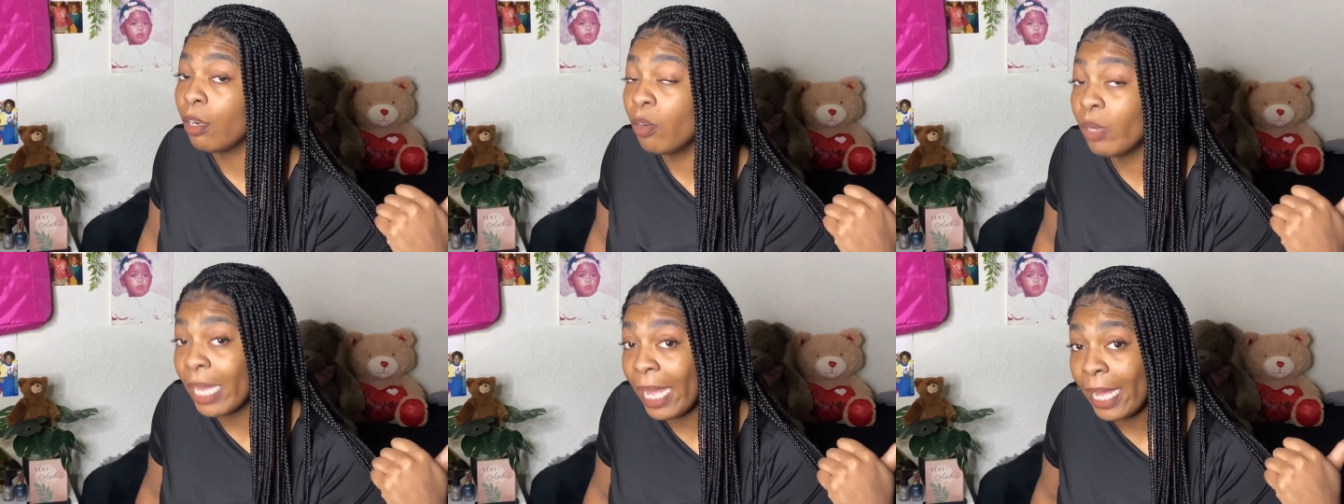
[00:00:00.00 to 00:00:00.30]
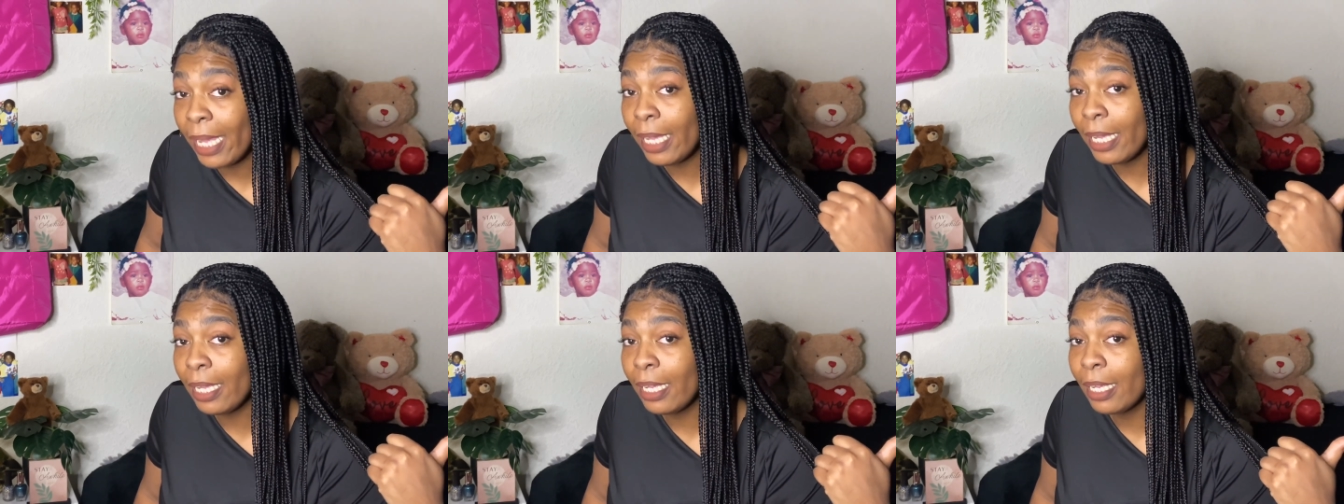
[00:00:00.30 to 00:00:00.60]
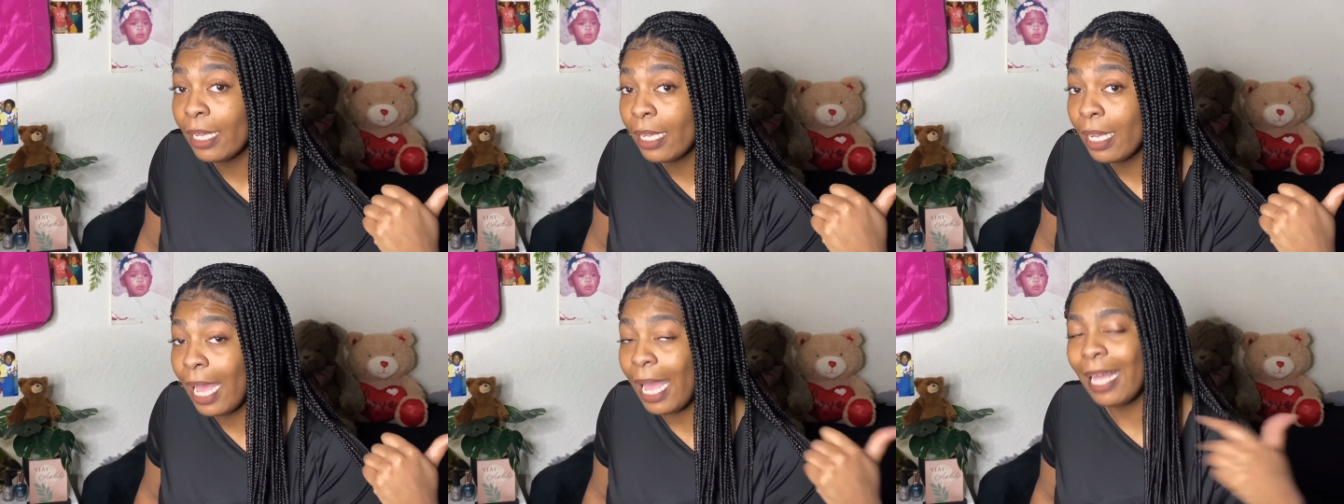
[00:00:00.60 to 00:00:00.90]
Okay,
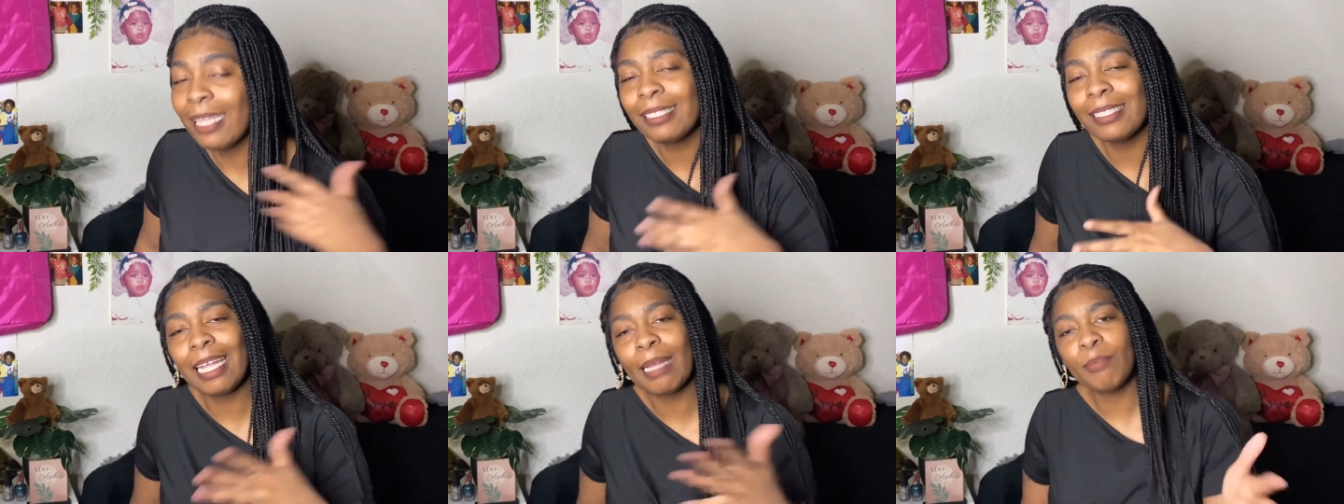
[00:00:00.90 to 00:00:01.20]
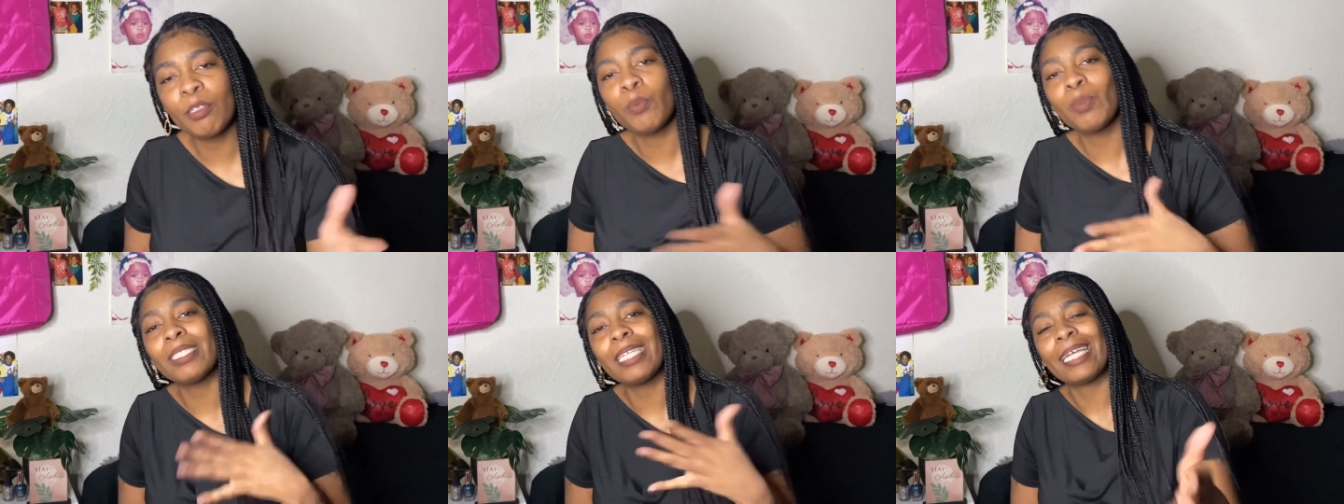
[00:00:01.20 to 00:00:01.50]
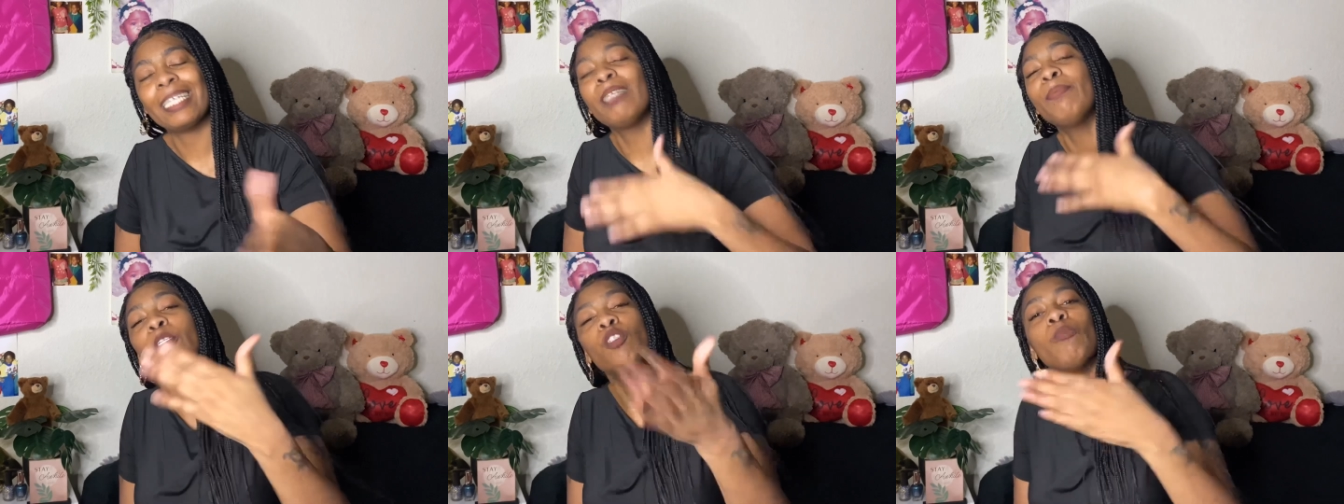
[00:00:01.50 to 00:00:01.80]
I stopped and
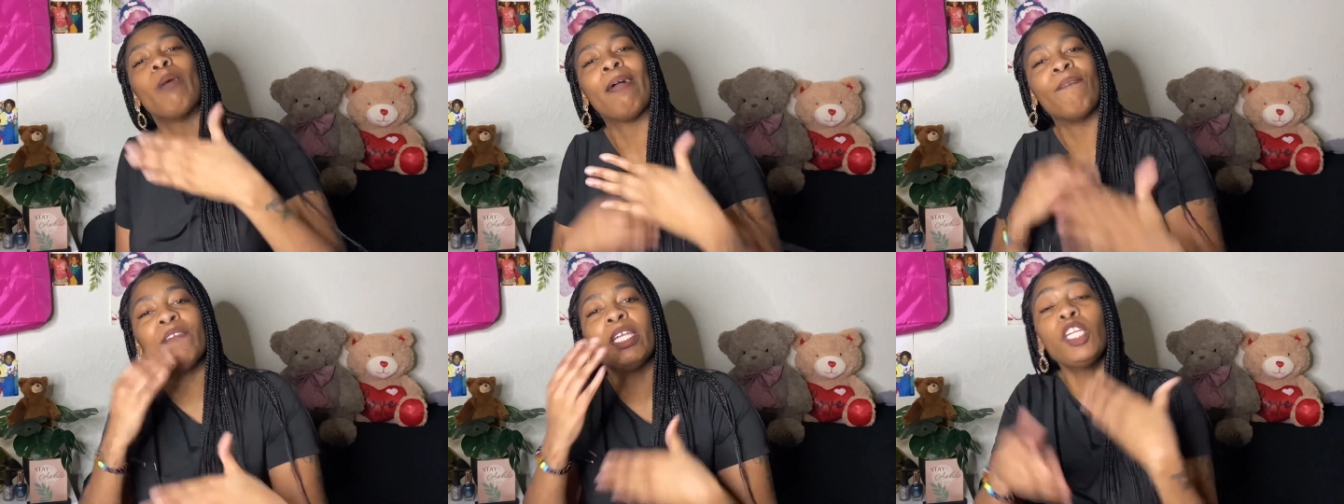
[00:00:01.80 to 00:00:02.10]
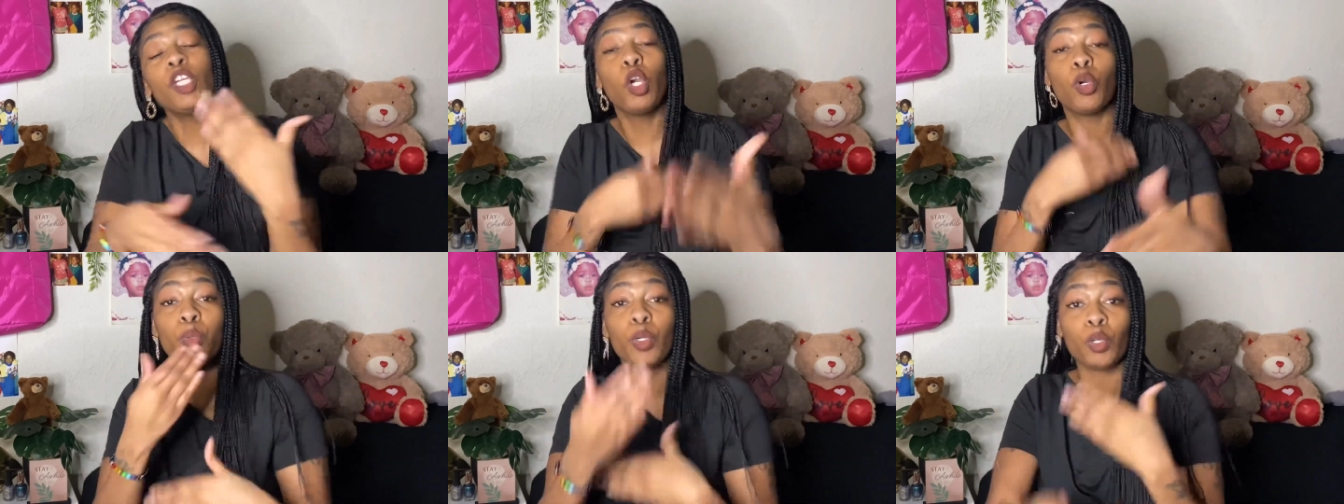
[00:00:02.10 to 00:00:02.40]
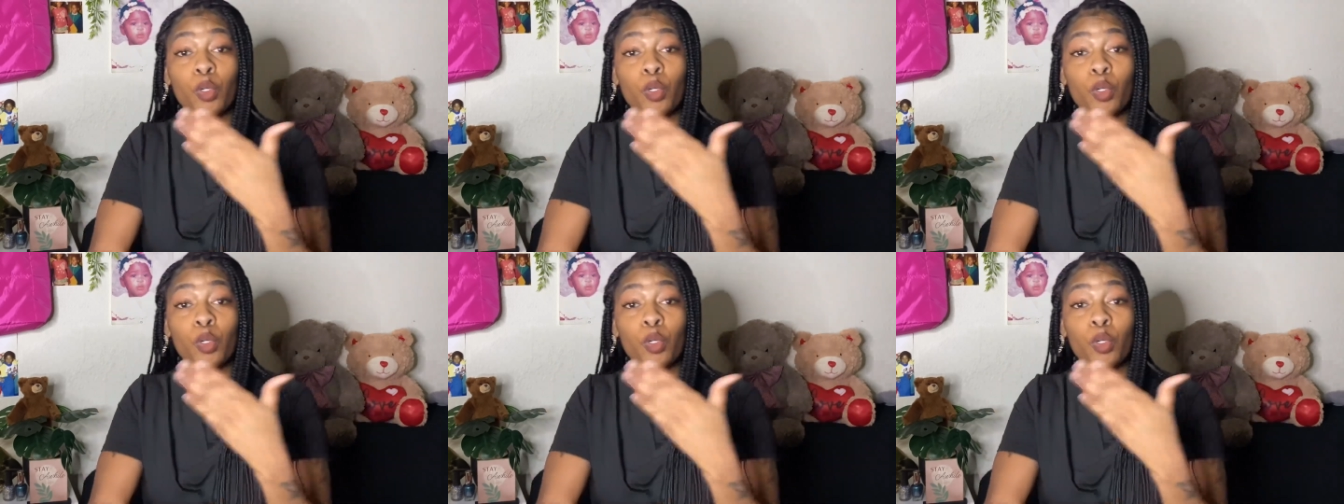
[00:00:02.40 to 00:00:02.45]
was like, let me do my video